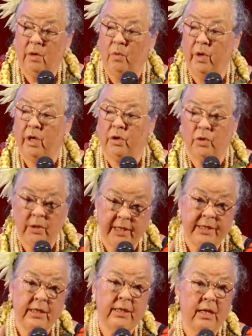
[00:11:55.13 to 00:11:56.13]
Where
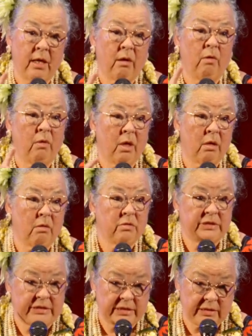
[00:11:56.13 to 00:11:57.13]
Kulana Na'au'au
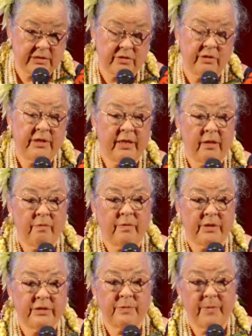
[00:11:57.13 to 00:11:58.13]
sits today
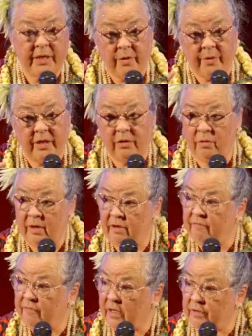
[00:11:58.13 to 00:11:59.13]
was my
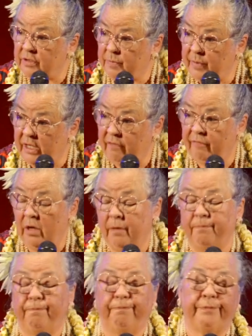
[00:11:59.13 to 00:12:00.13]
great-grandfather's pig farm.